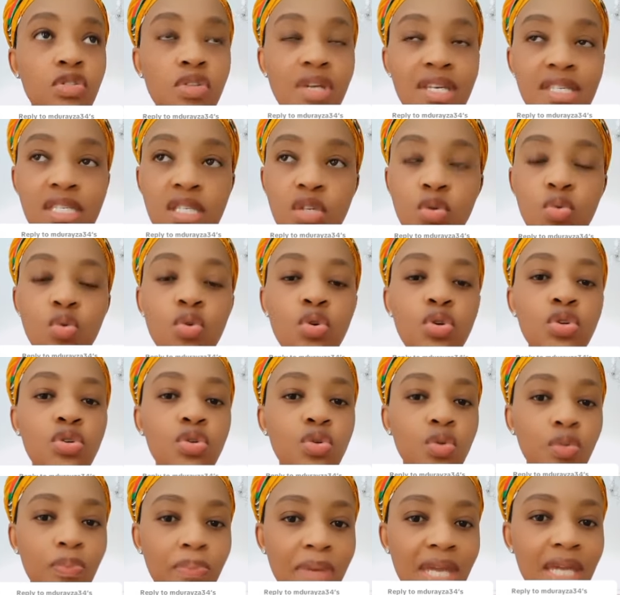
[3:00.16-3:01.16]
trusting Khuru
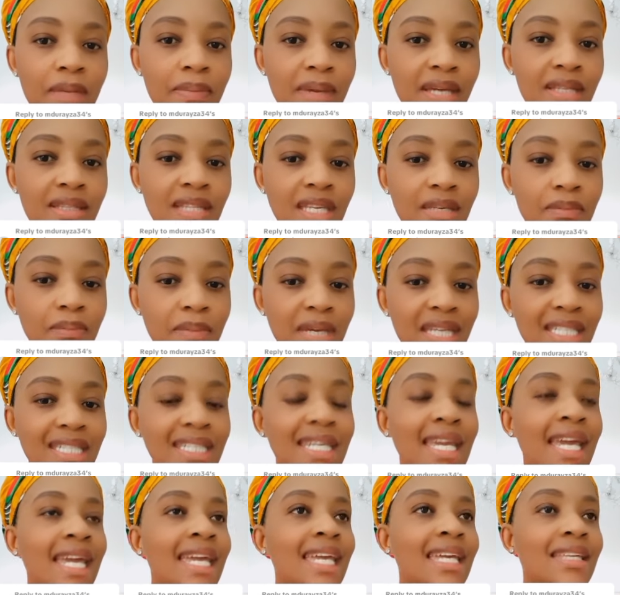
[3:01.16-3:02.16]
you'll pay back that
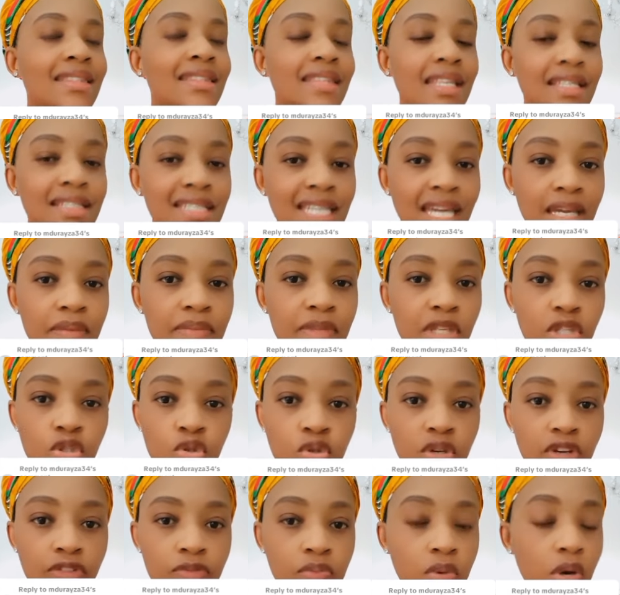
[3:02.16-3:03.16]
money in the time that
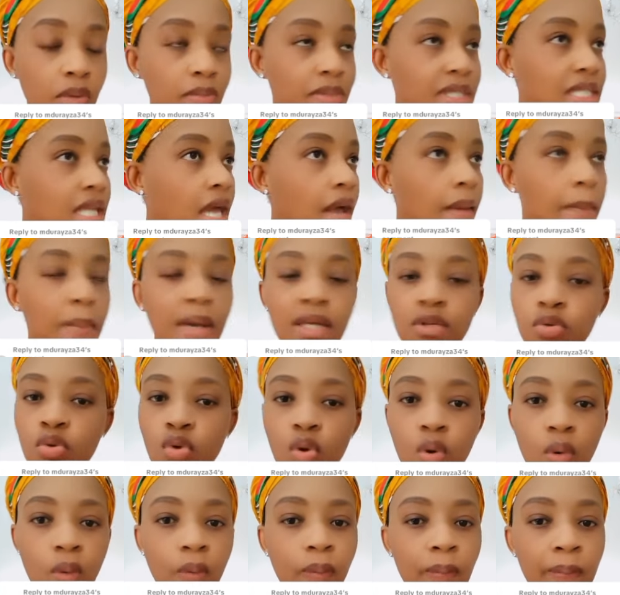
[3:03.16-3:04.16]
you have promised. But
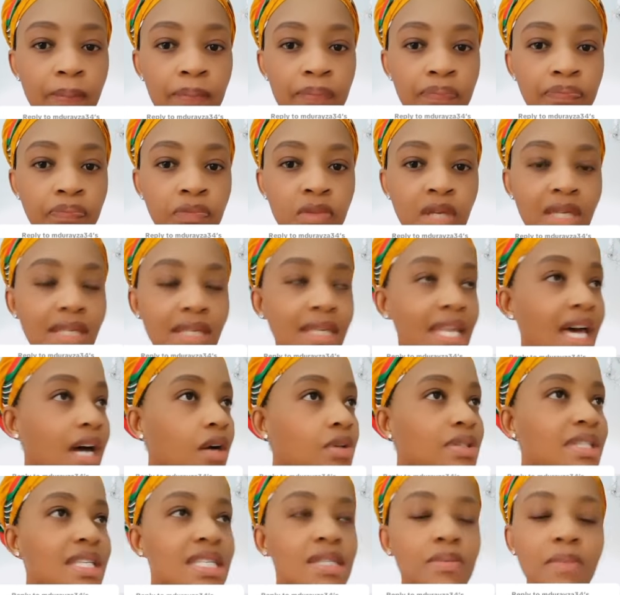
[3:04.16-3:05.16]
no, now
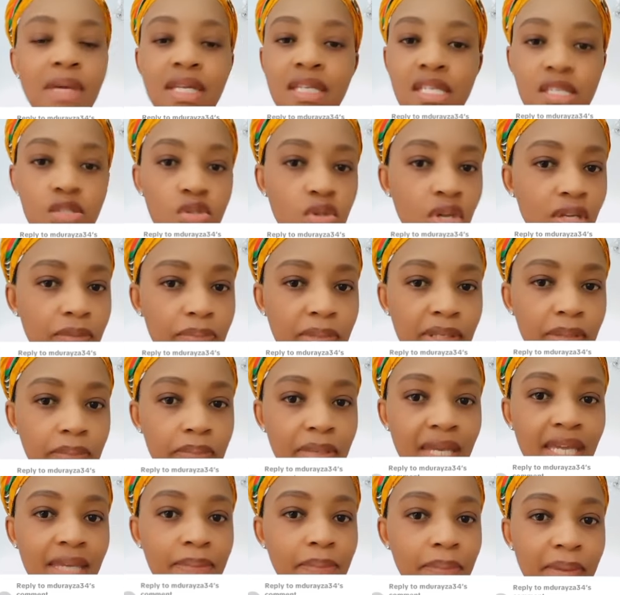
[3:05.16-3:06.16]
this money is not being
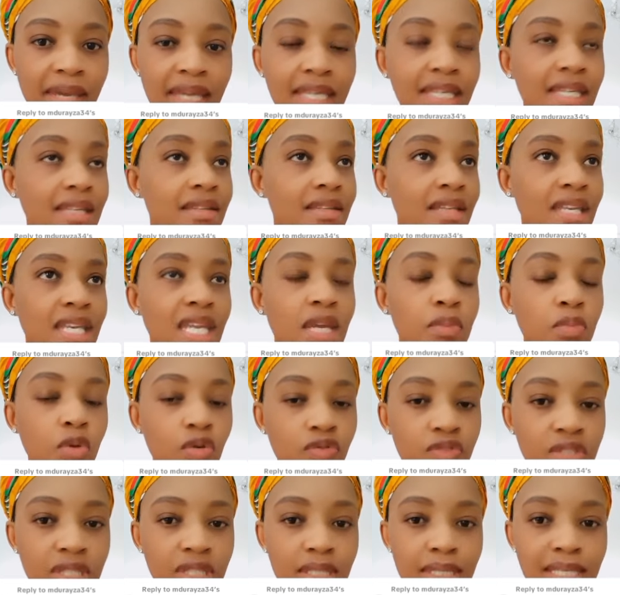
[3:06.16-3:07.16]
paid back in the name
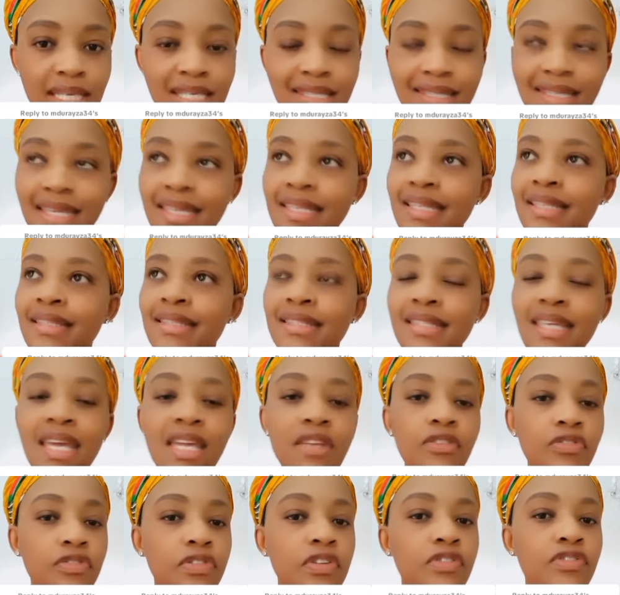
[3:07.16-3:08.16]
of Jesus. Then it's
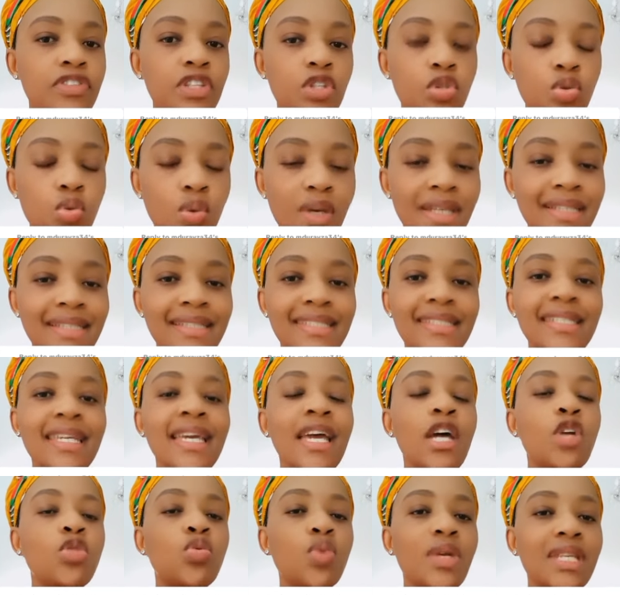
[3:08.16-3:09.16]
10, 15, 20,
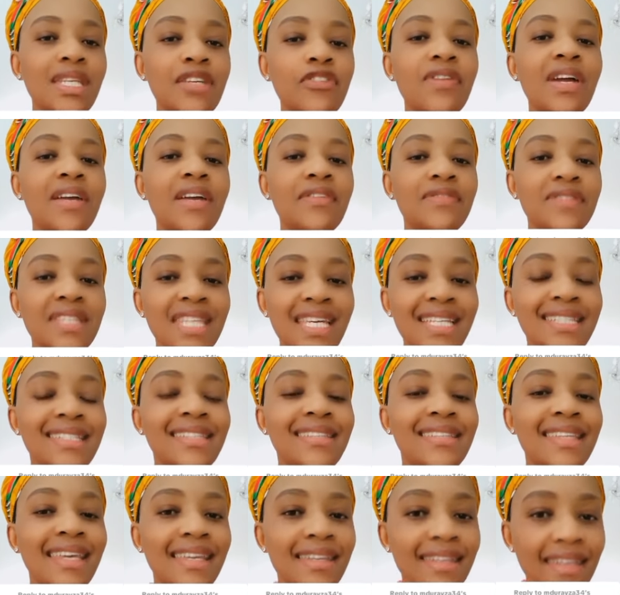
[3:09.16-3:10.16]
25, 30,
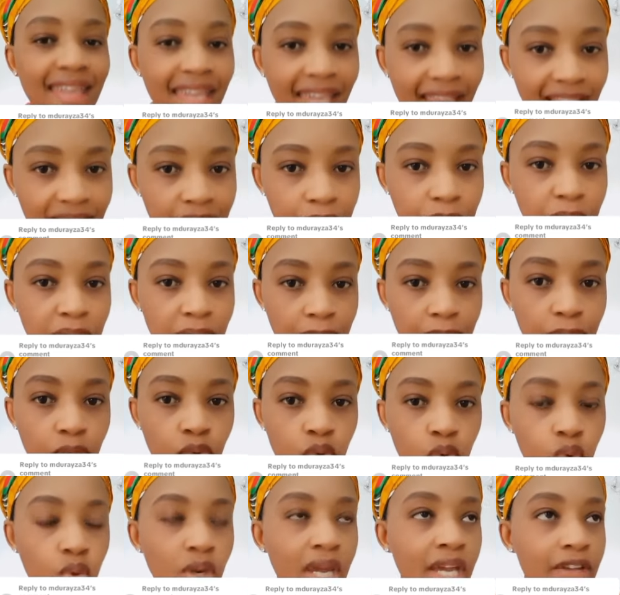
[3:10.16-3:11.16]
38
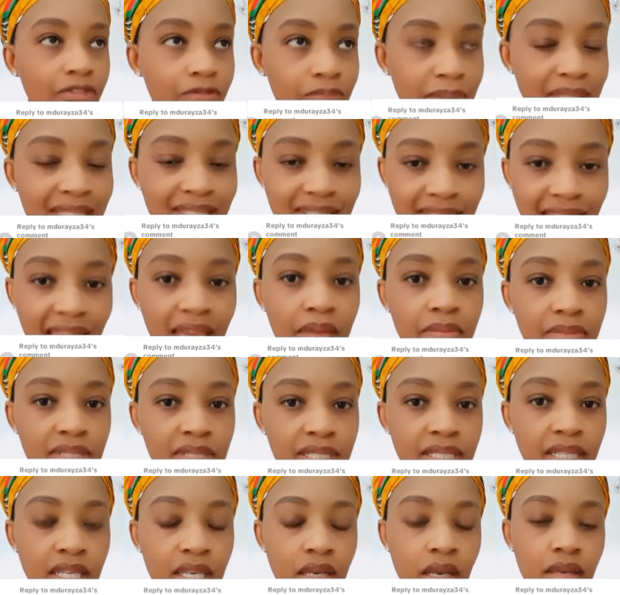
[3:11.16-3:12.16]
people who have been scammed
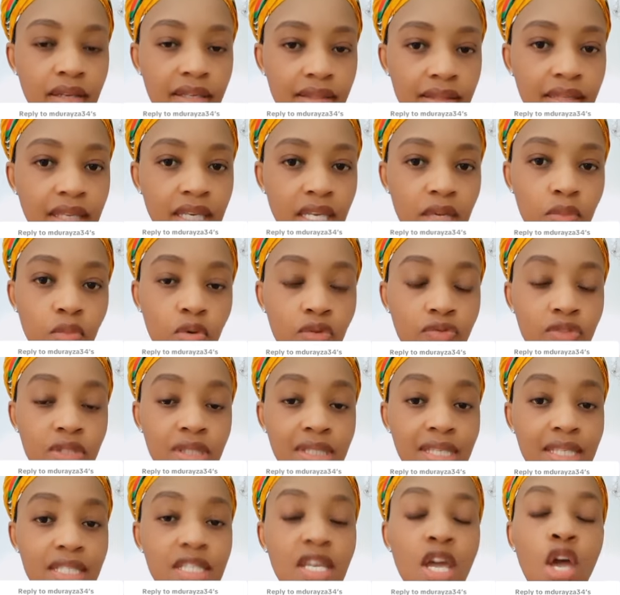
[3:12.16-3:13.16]
in the name of
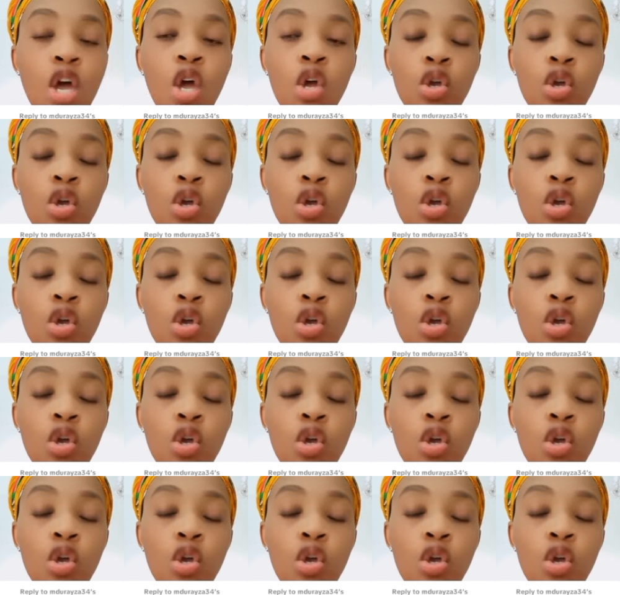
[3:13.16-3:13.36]
Jesus.